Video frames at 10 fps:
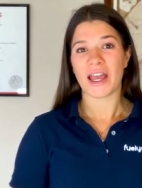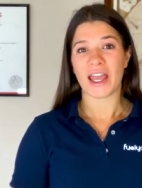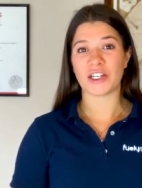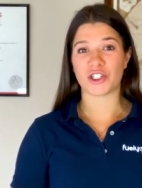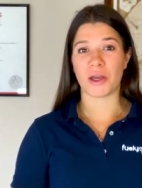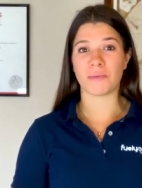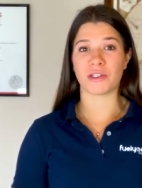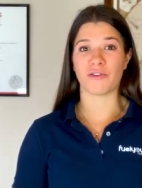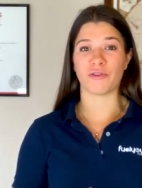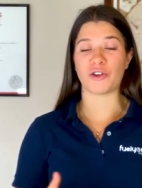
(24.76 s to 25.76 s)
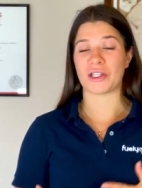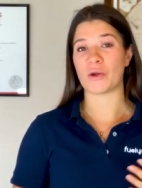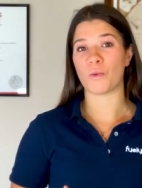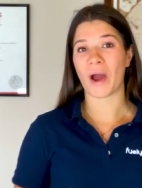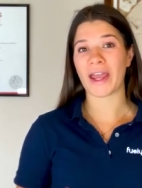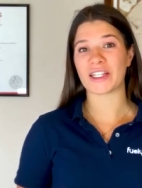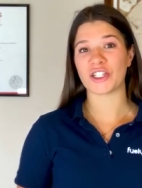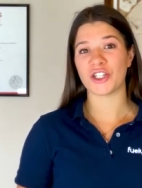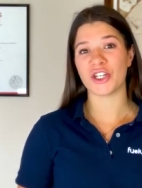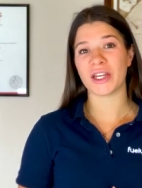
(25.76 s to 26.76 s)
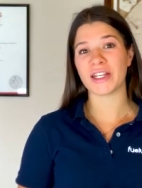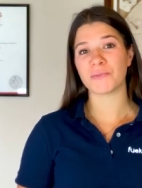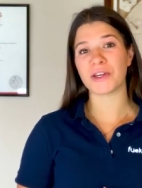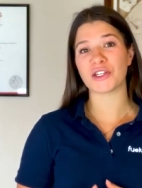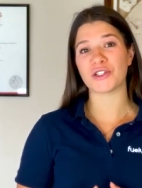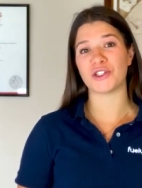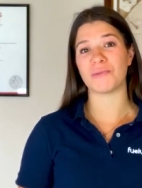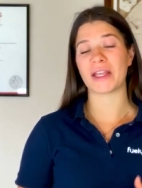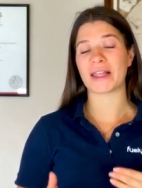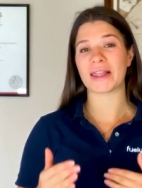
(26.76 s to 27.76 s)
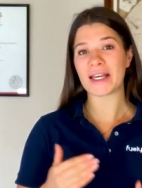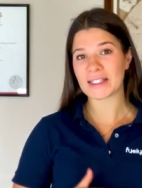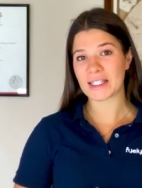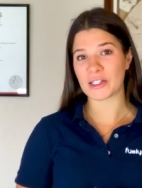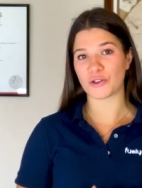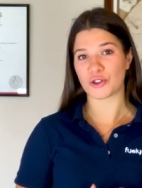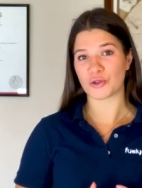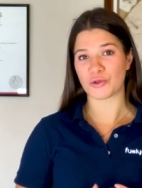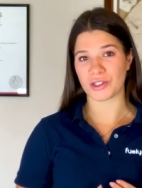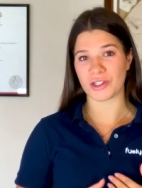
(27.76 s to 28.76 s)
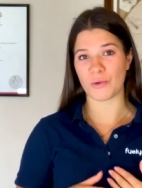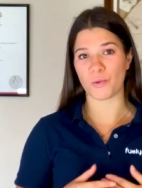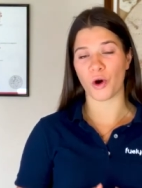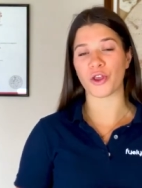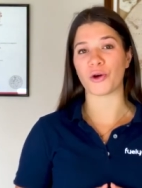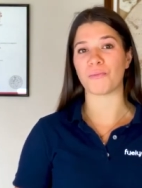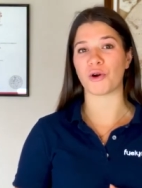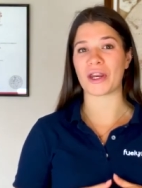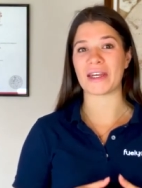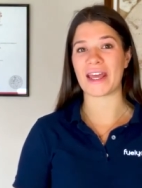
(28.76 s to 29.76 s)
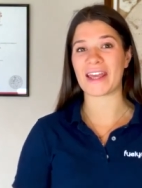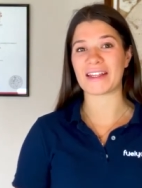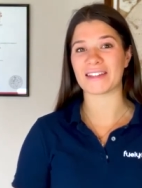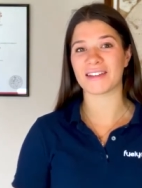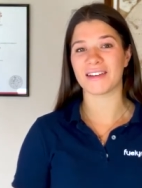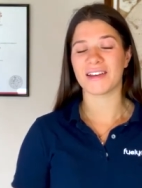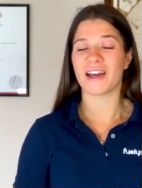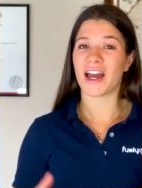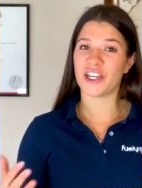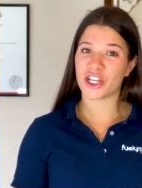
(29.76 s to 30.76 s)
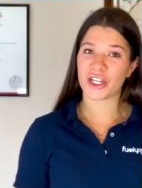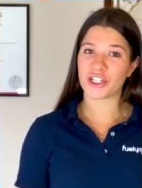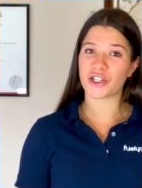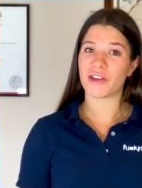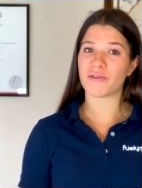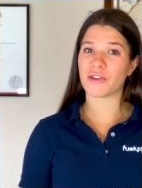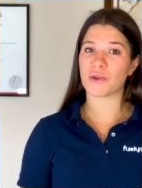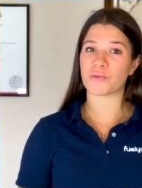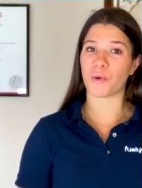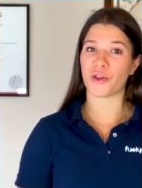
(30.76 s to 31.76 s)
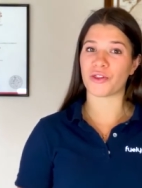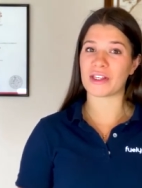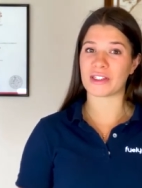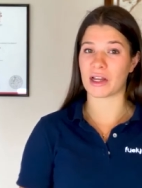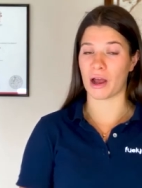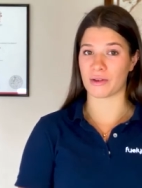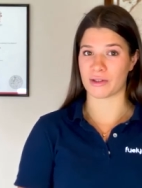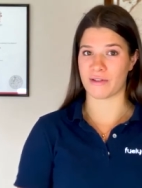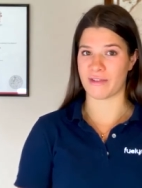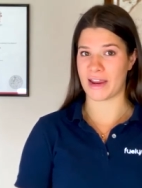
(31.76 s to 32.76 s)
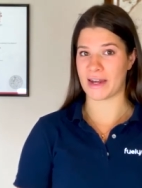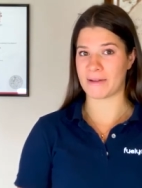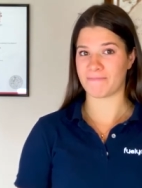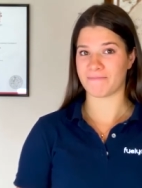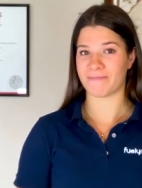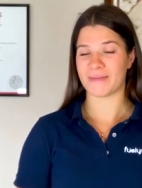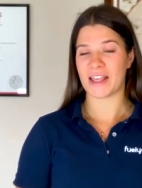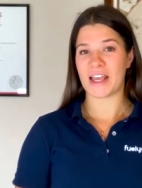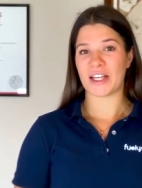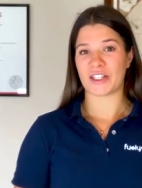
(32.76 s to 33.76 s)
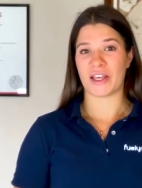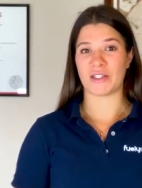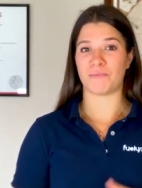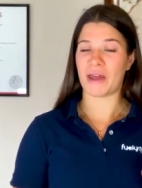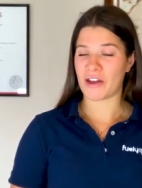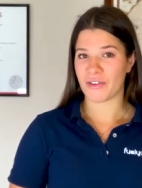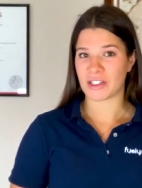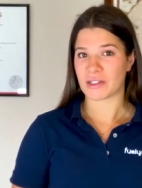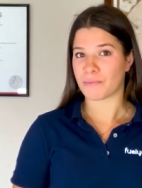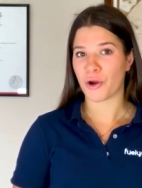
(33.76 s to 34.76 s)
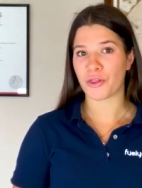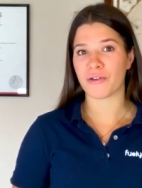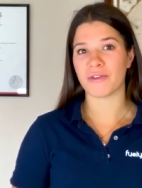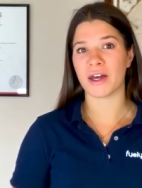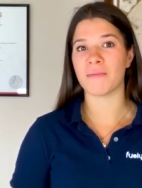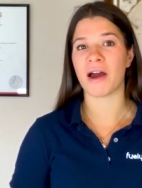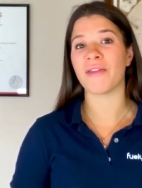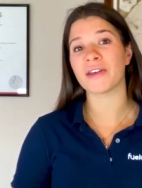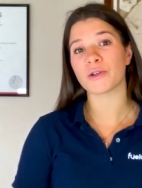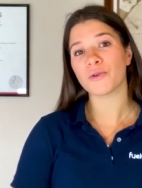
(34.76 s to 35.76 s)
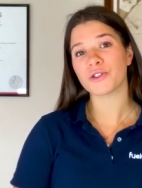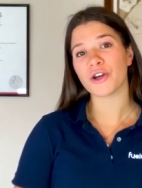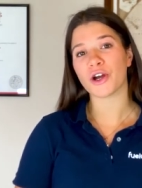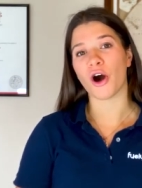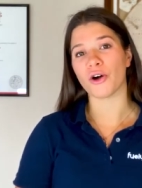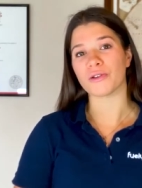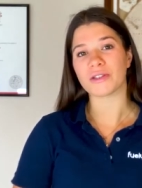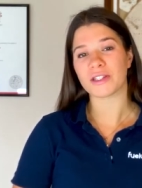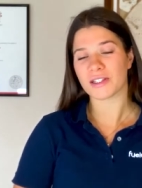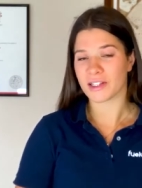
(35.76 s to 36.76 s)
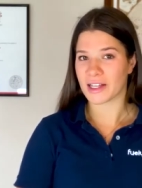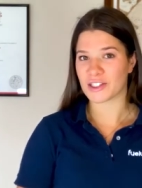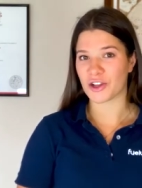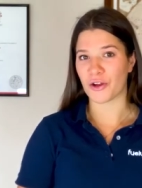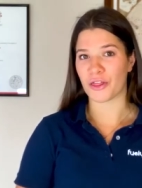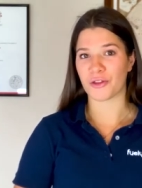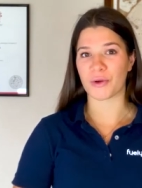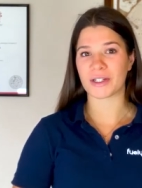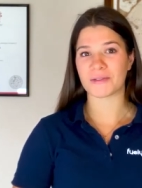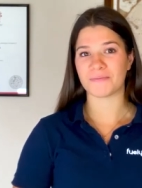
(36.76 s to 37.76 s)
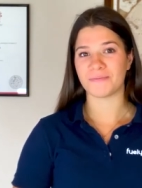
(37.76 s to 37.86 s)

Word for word: In terms of losing weight, you need to be consuming less kilojoules than what your body needs, and you can achieve this with both these styles of eating. There's benefits to both of them, and there's also cons, so let's go through it